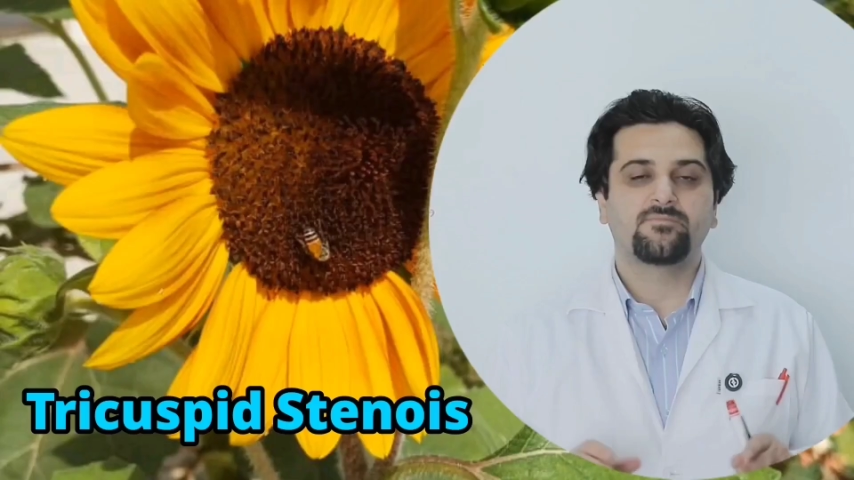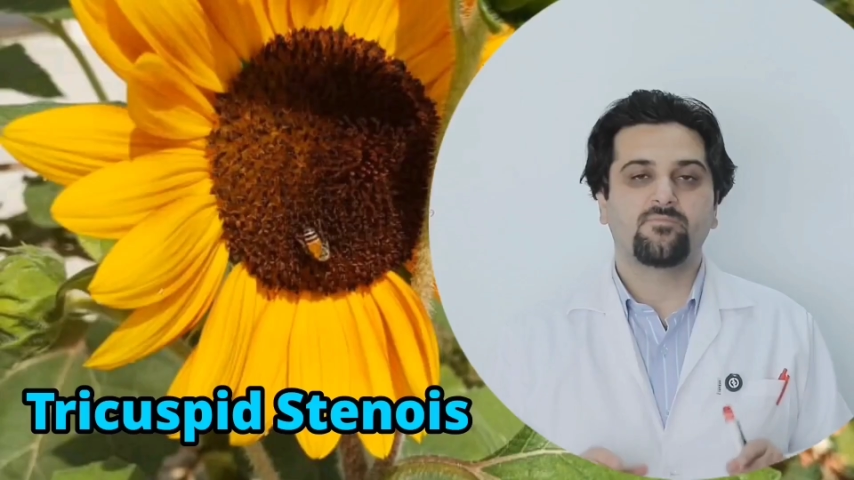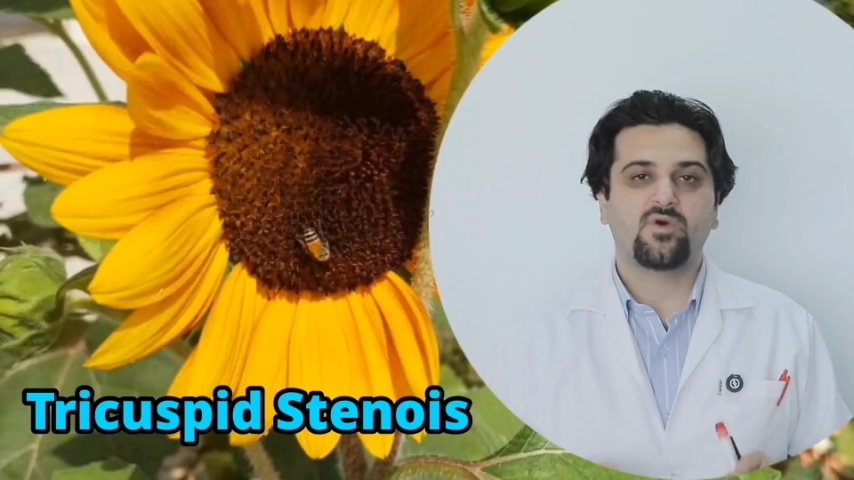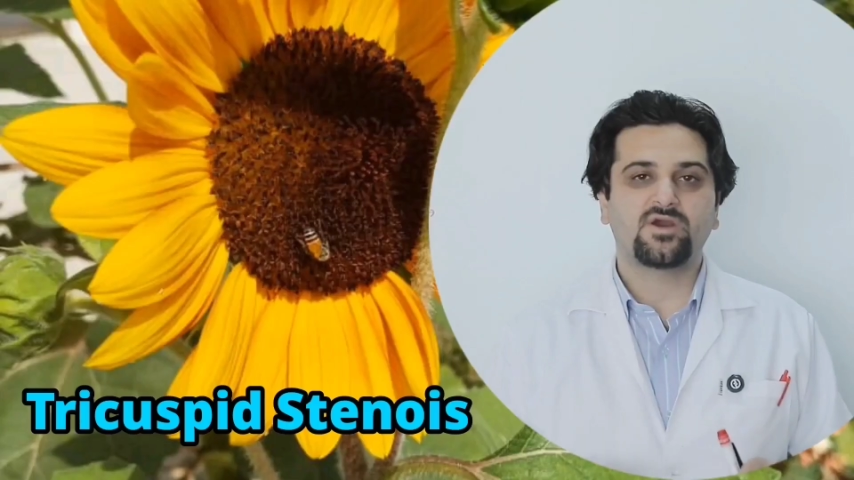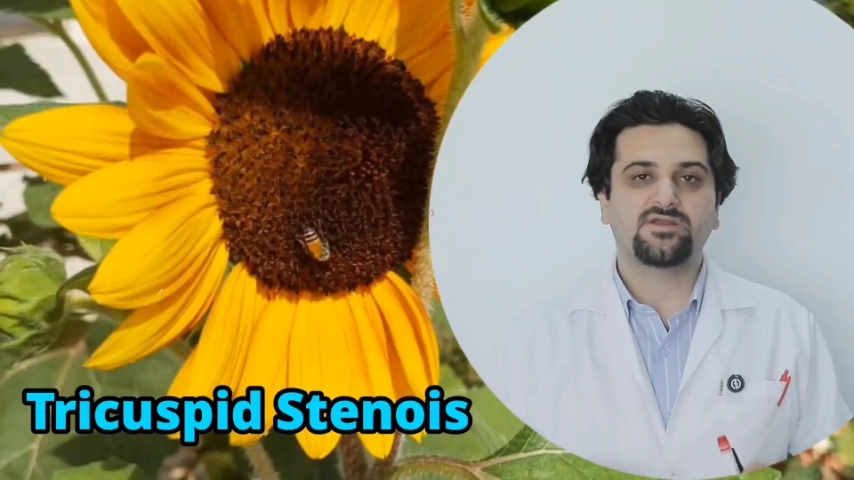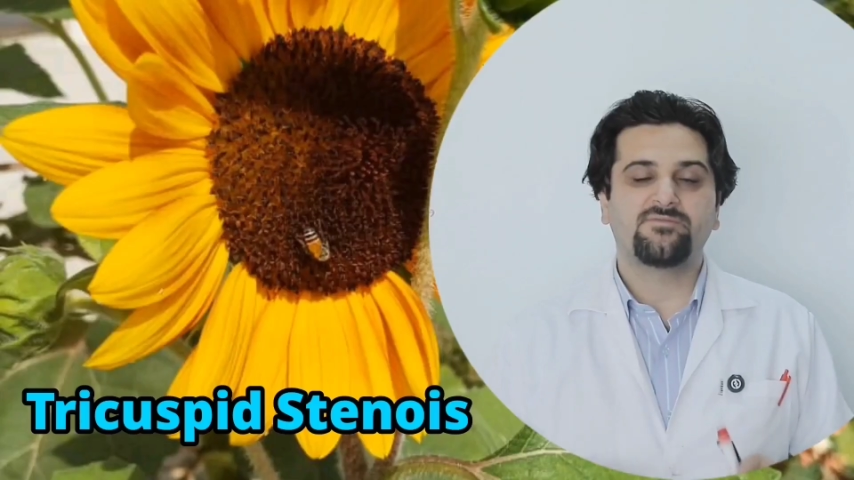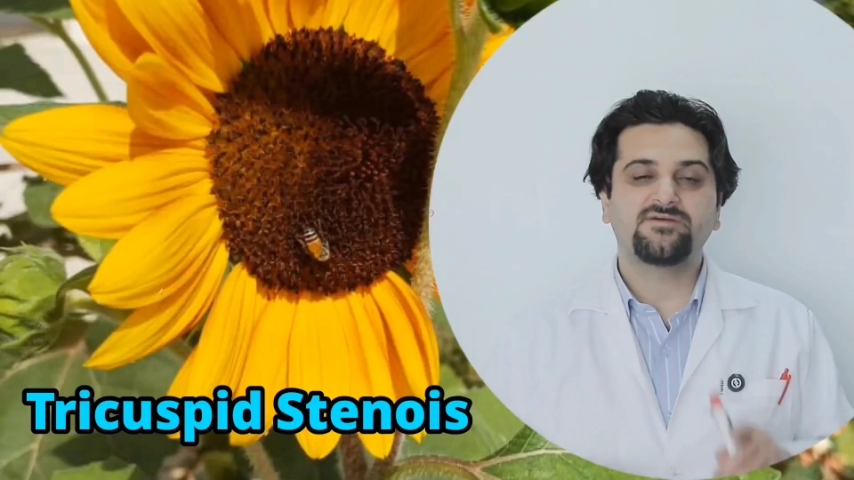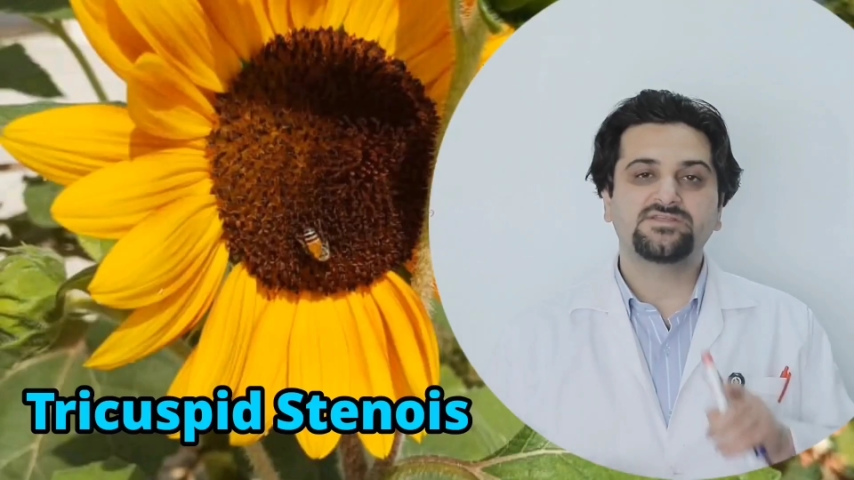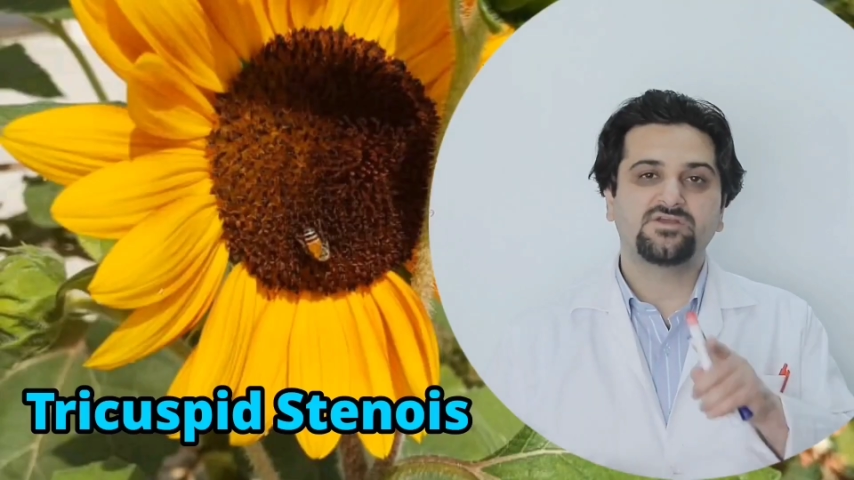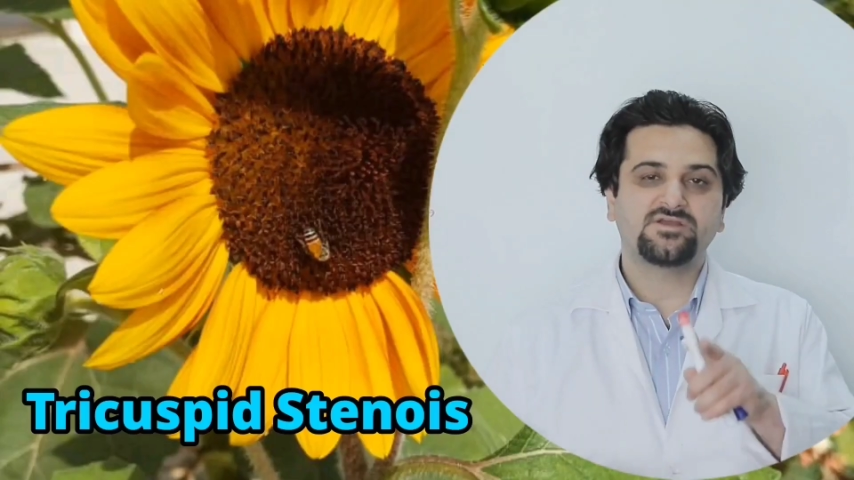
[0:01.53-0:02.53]
What are the
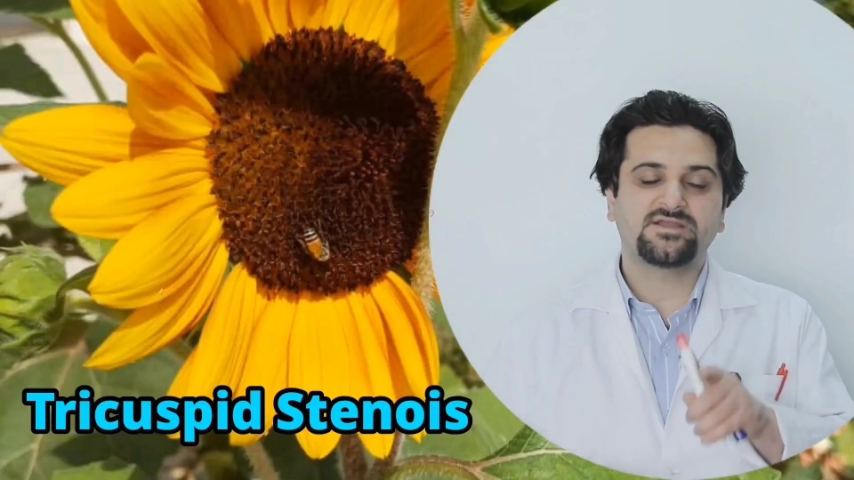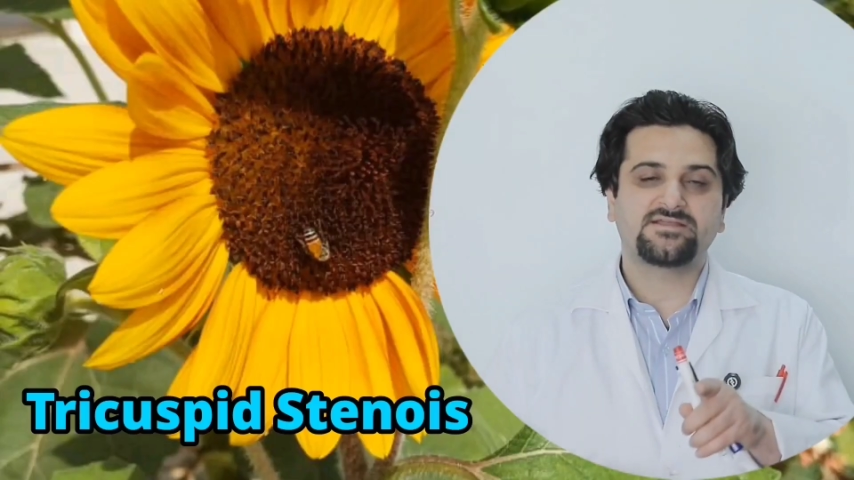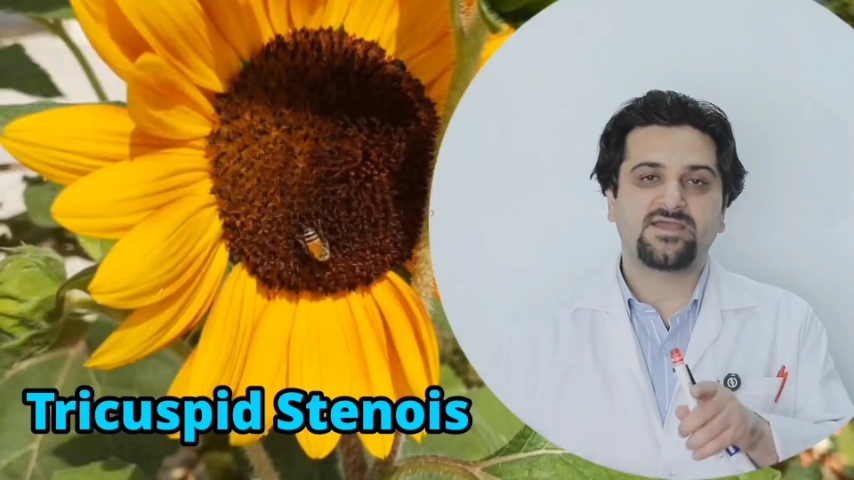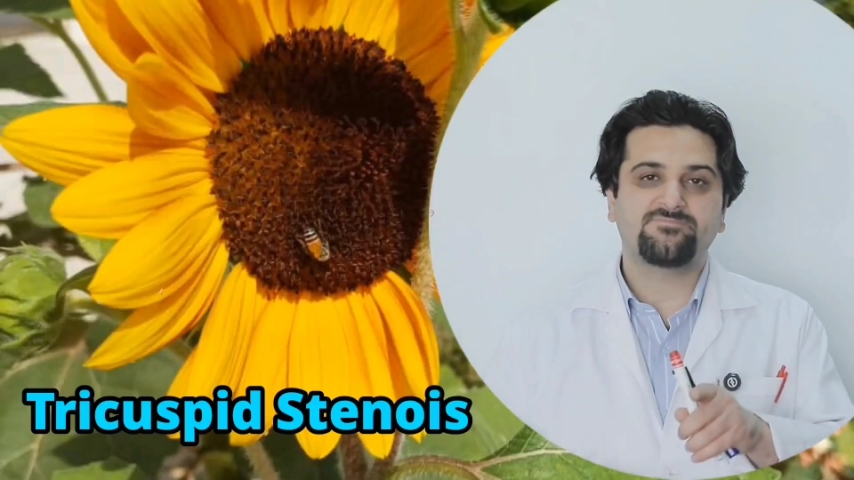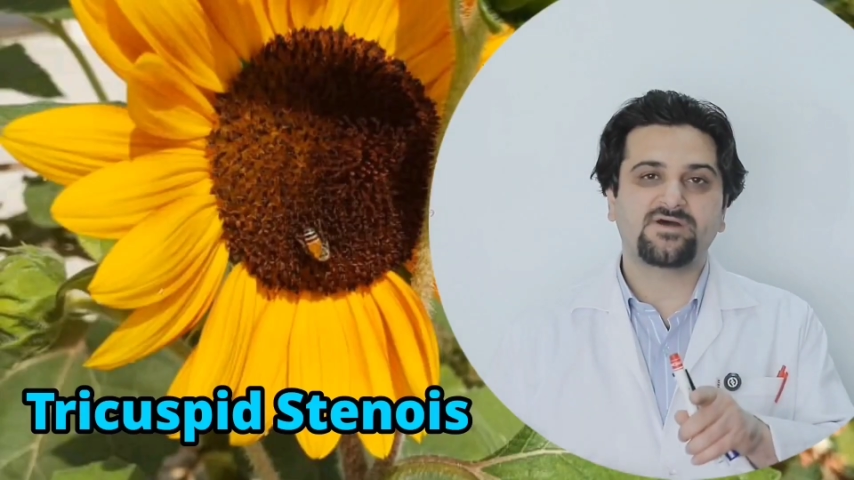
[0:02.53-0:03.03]
physical exam